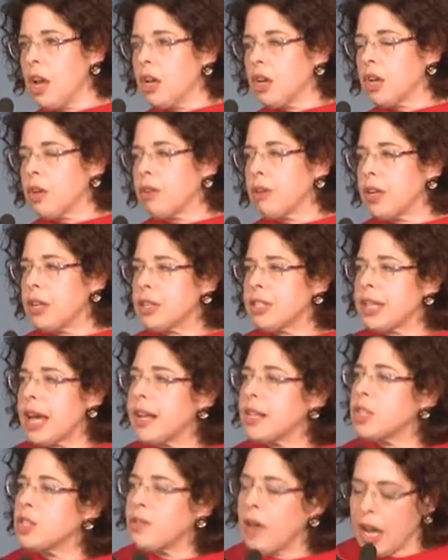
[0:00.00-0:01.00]
Career
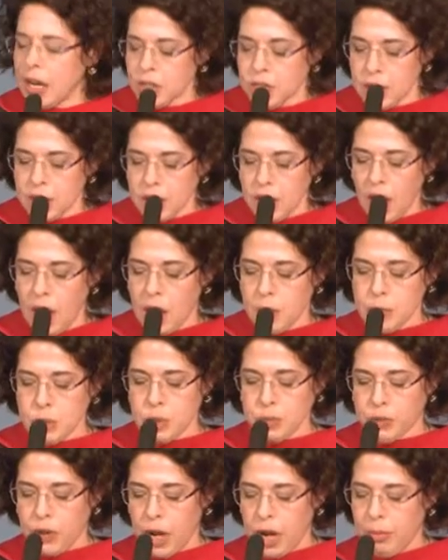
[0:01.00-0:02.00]
satisfaction comes
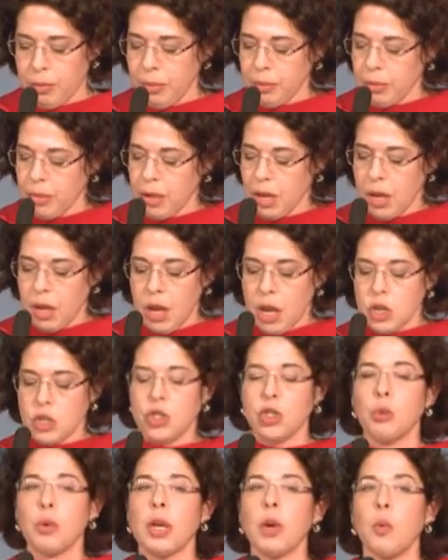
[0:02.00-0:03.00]
from
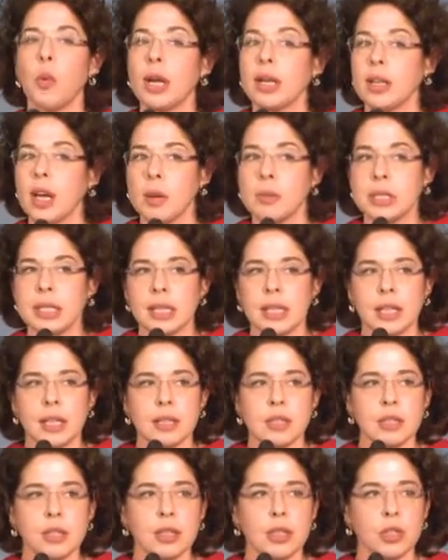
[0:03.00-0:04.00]
doing what comes
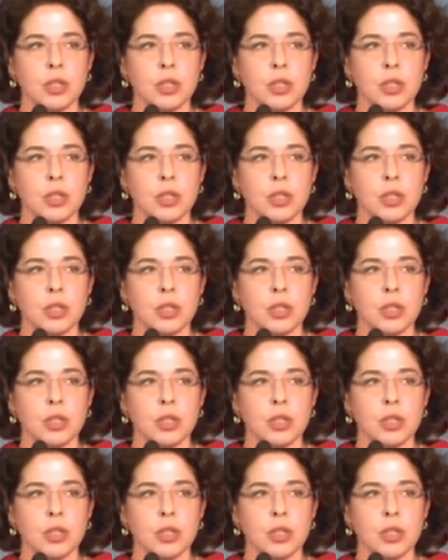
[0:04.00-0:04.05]
easily